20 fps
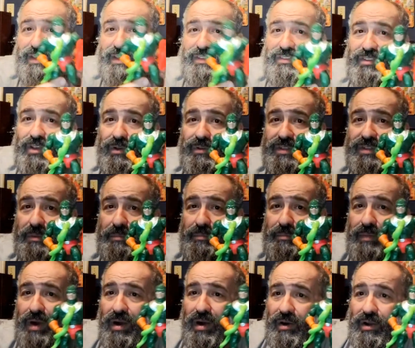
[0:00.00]
So
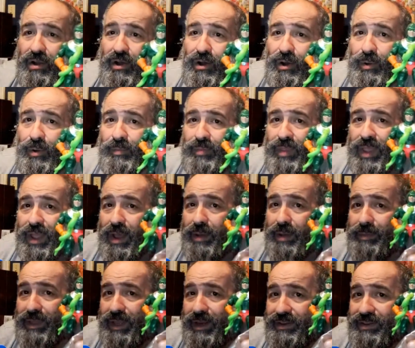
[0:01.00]
tomorrow
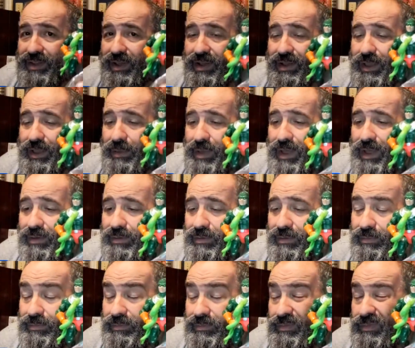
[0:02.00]
I'm going to talk
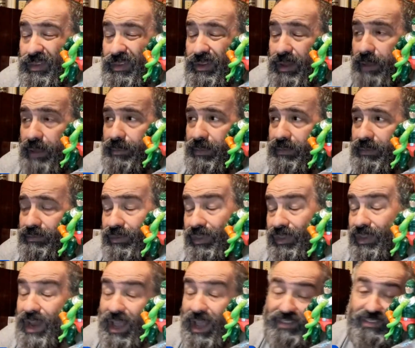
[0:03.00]
about
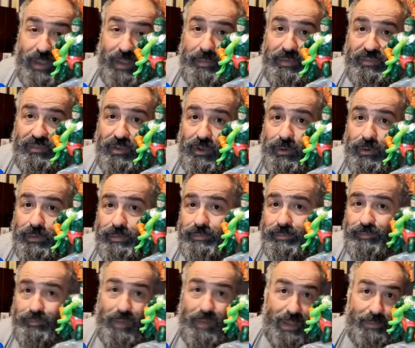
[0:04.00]
the next episode.
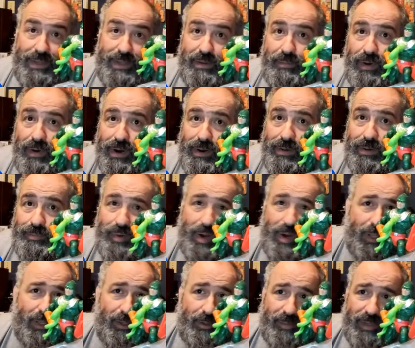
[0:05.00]
Might be tomorrow.
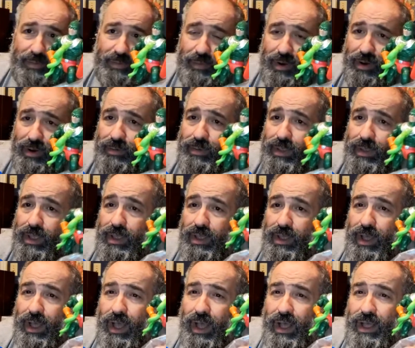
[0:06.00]
Probably will be tomorrow.
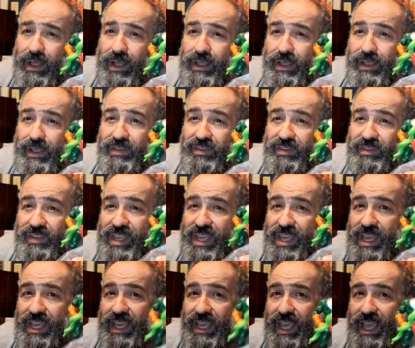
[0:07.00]

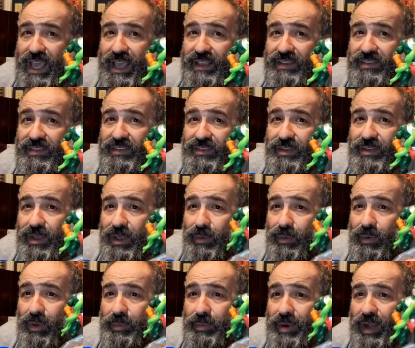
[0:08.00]
King Hiss
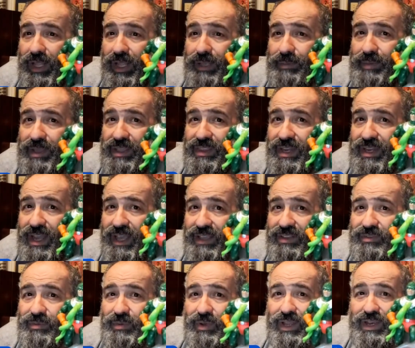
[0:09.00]
will probably be the
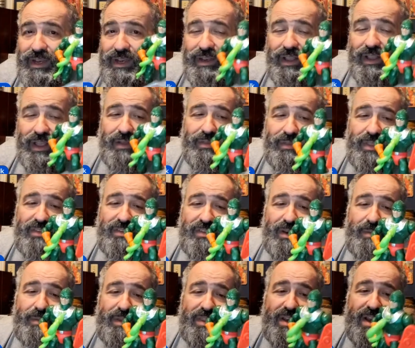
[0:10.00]
next one. That's
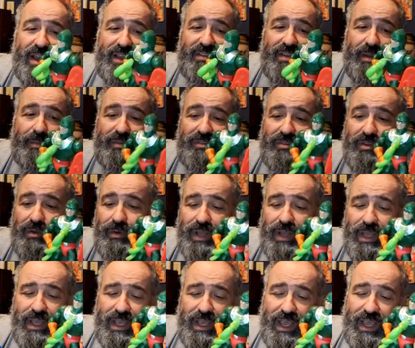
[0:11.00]
going to be the next episode.
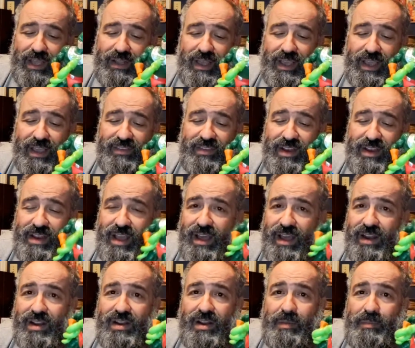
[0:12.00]
And like I said,
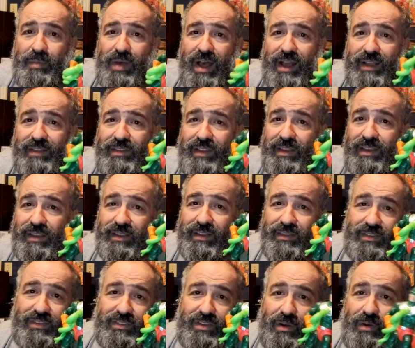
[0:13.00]
not an unboxing
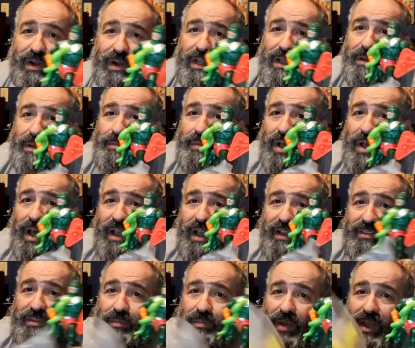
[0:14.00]
because he's already
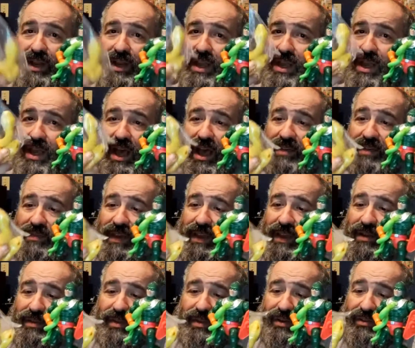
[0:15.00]
unboxed. But I
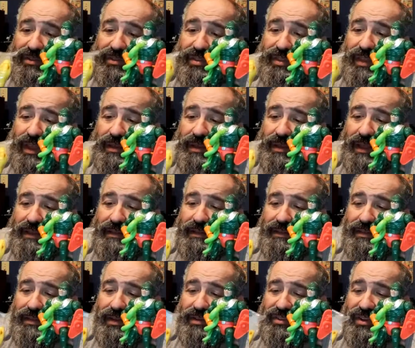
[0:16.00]
figure there's
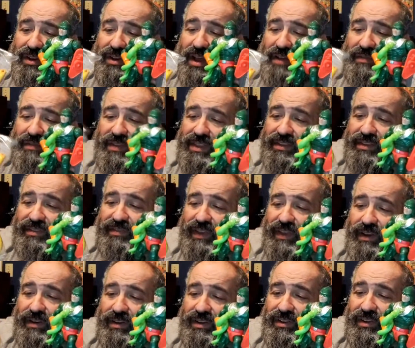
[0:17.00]
enough of this
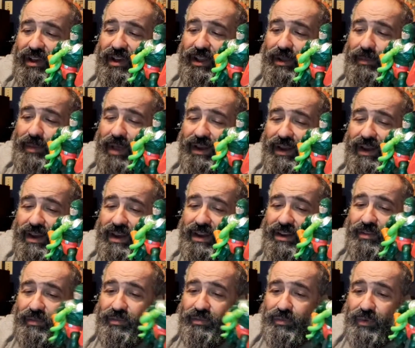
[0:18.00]
figure to talk about. I
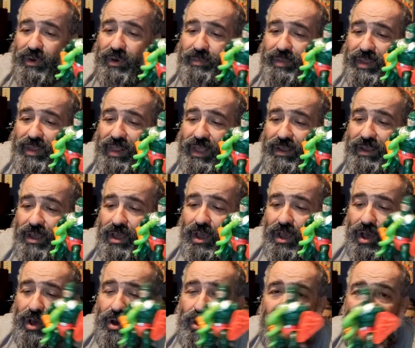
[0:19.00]
didn't just want to be like,
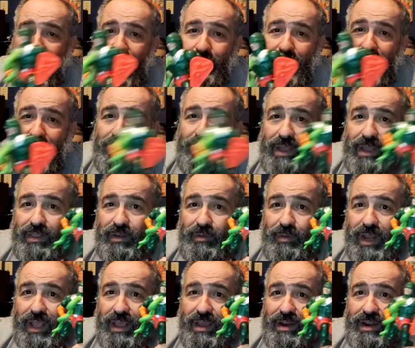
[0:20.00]
oh, hey, by the way, look
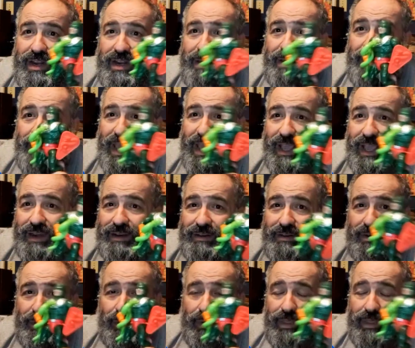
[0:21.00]
what I got on eBay
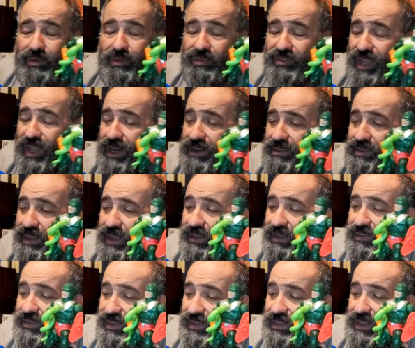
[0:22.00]
and one of those kind of
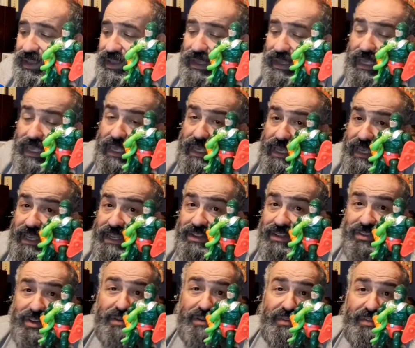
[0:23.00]
things. He
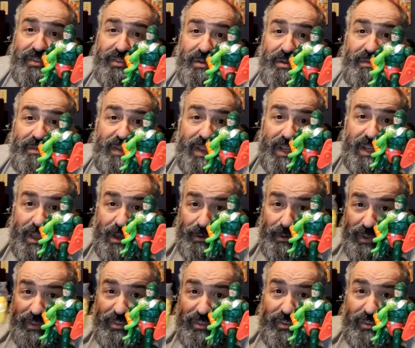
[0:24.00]
deserves his own video
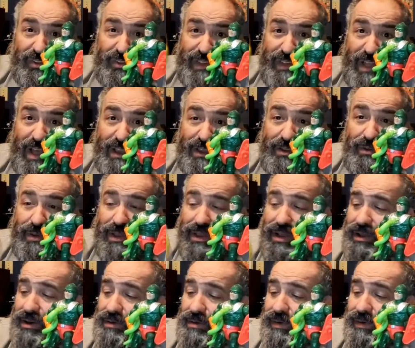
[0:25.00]
because there's a lot going
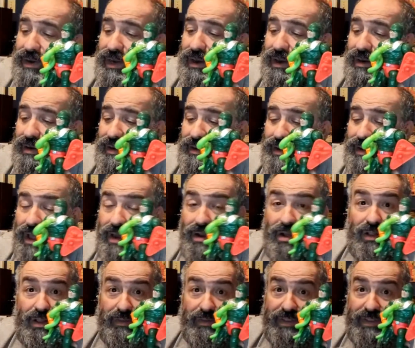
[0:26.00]
on over here, and not
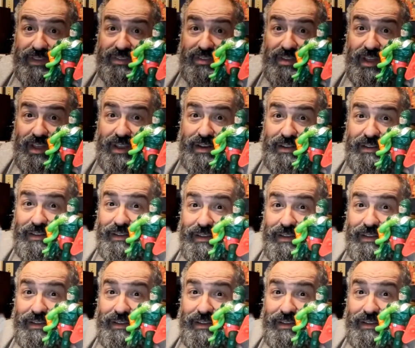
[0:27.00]
all of it's good,